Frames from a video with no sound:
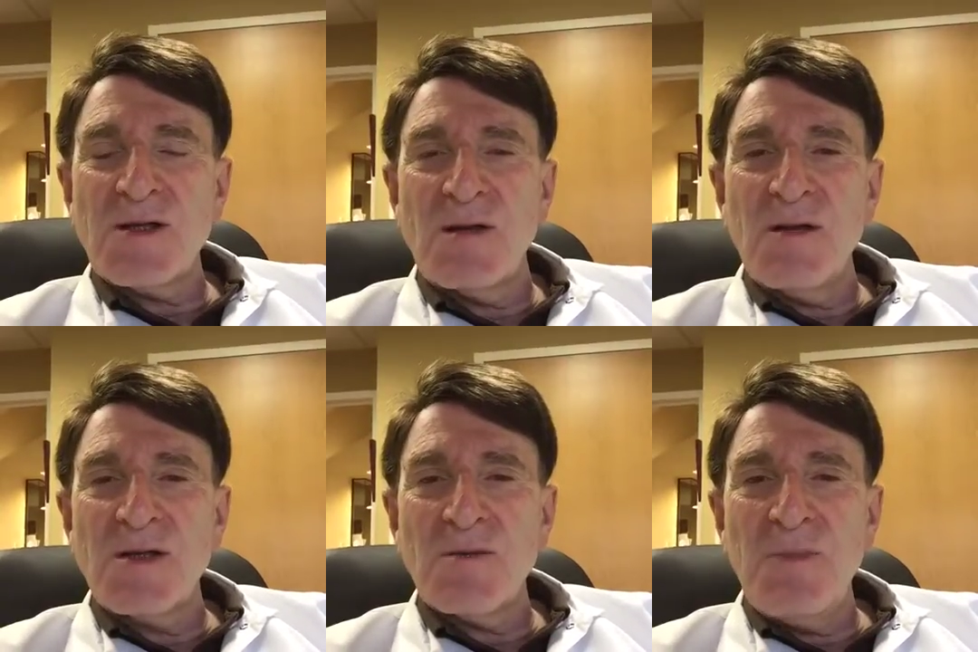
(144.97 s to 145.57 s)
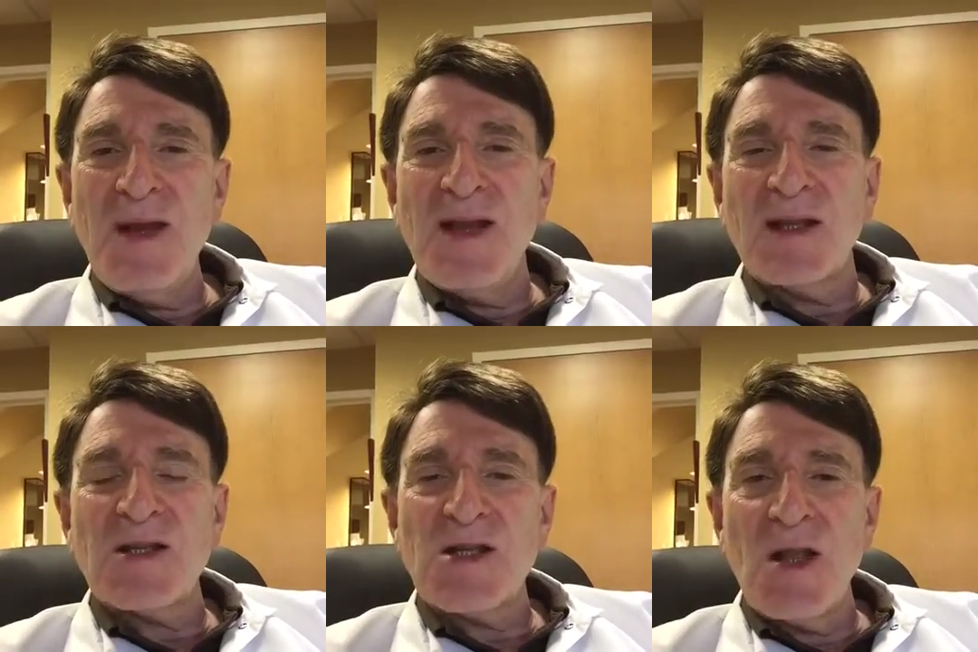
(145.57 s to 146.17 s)
a
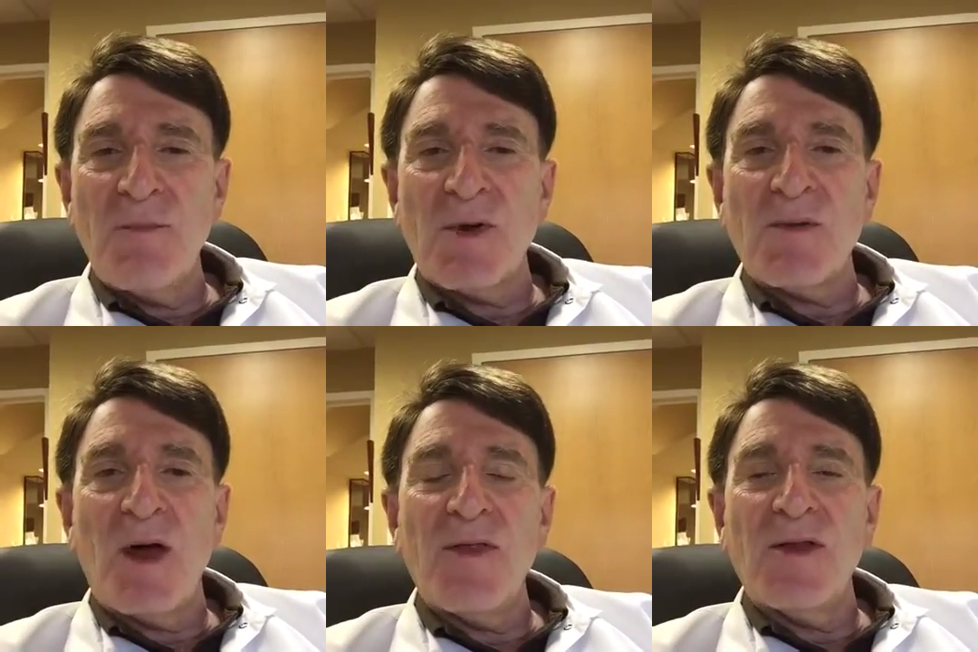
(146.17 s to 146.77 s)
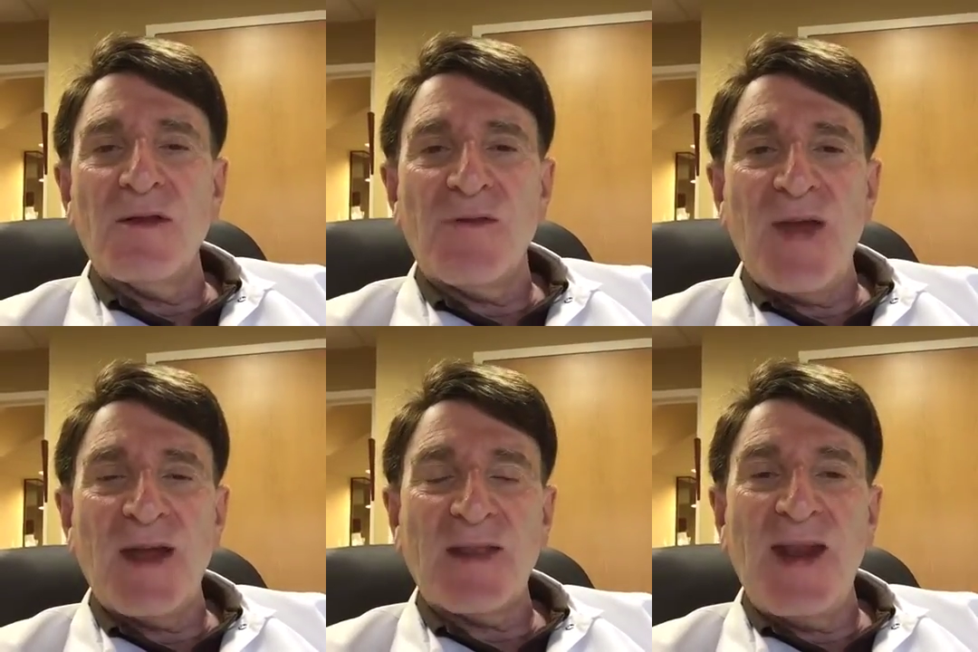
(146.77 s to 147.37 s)
meaningless number, other than the
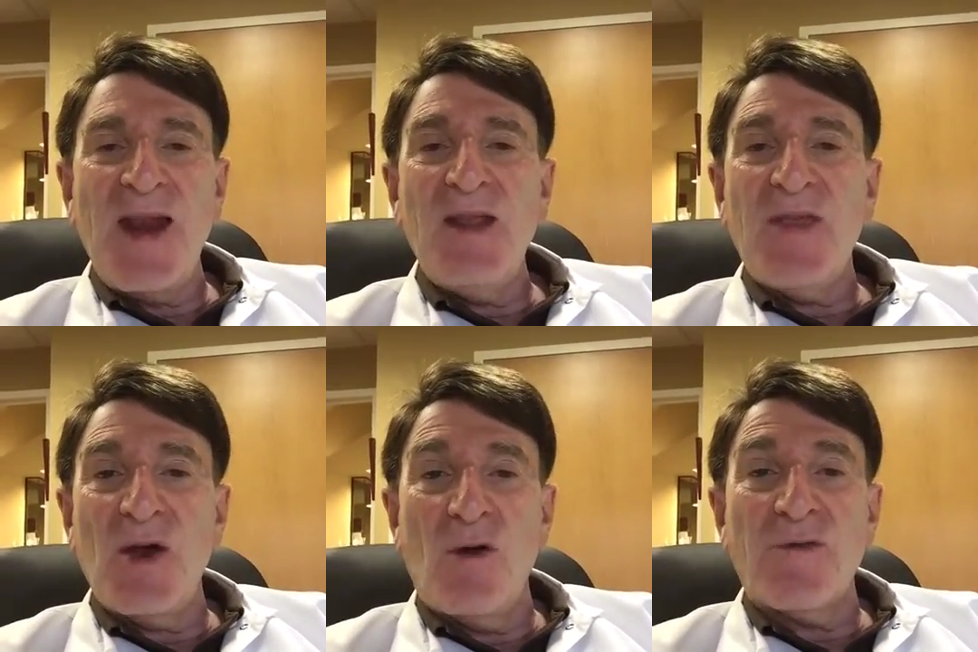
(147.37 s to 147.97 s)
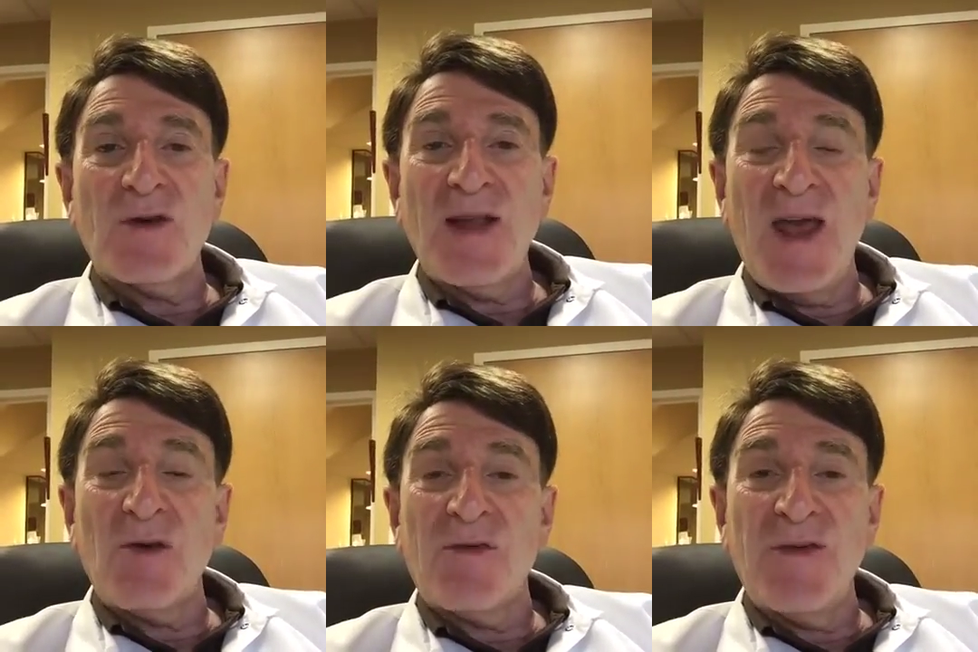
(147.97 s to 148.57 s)
fact that anything over
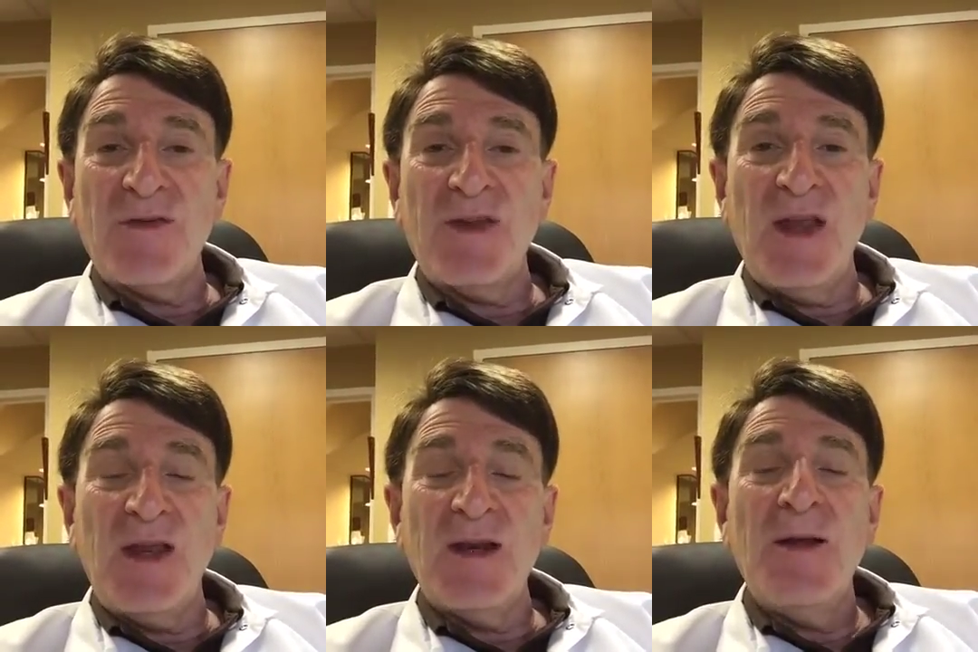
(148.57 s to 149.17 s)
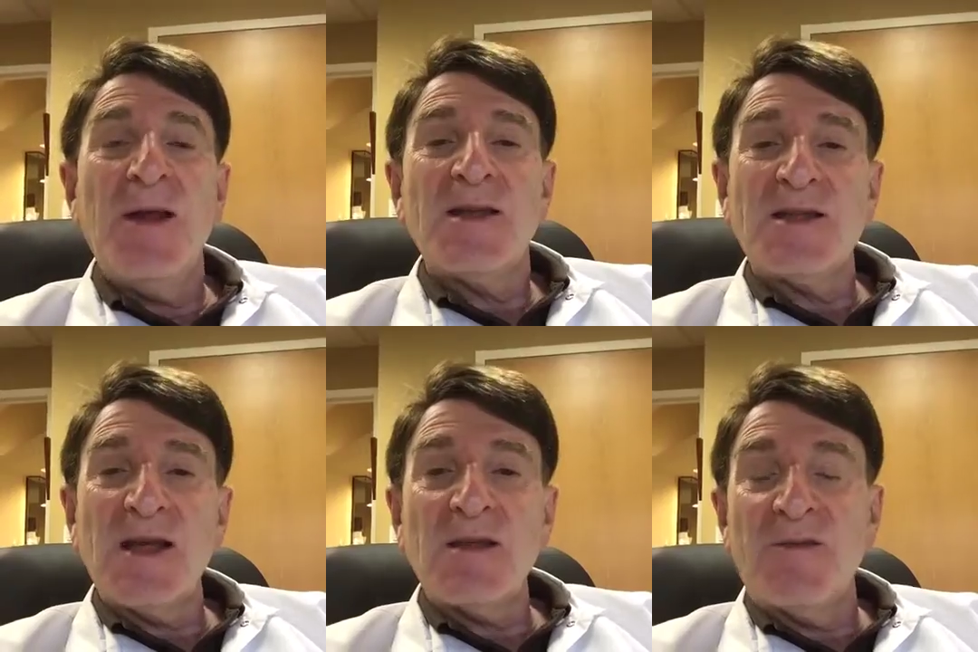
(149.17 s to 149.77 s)
10 or 15
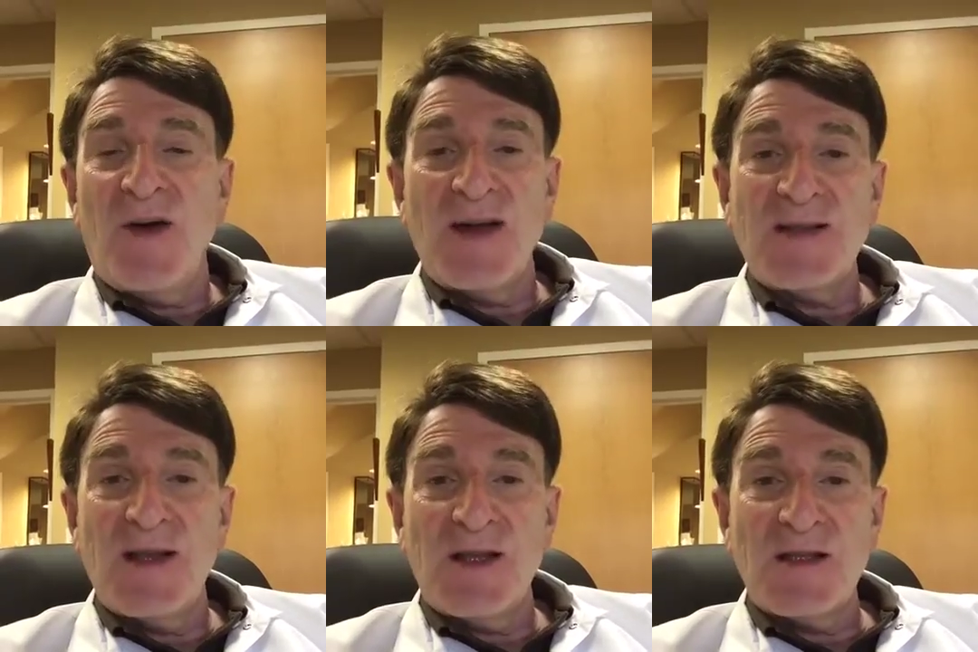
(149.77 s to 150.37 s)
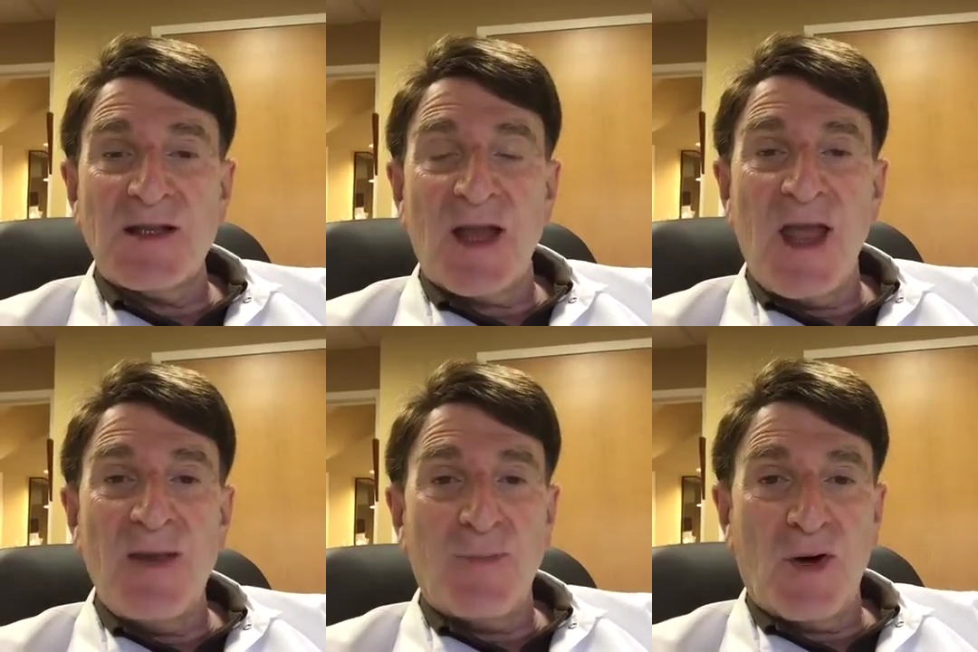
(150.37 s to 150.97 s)
signifies that there's
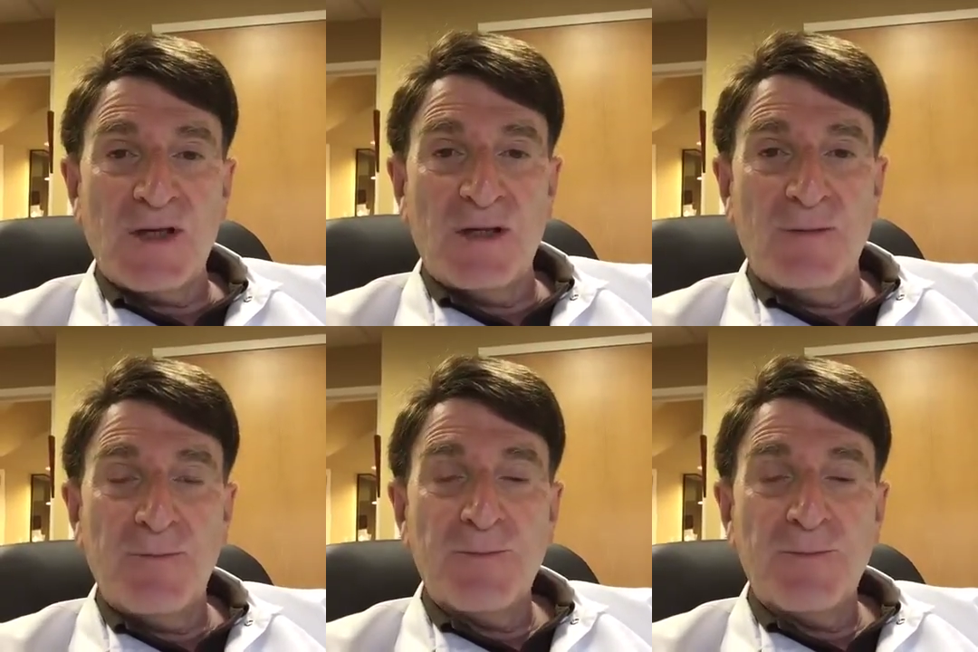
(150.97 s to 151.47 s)
decay present.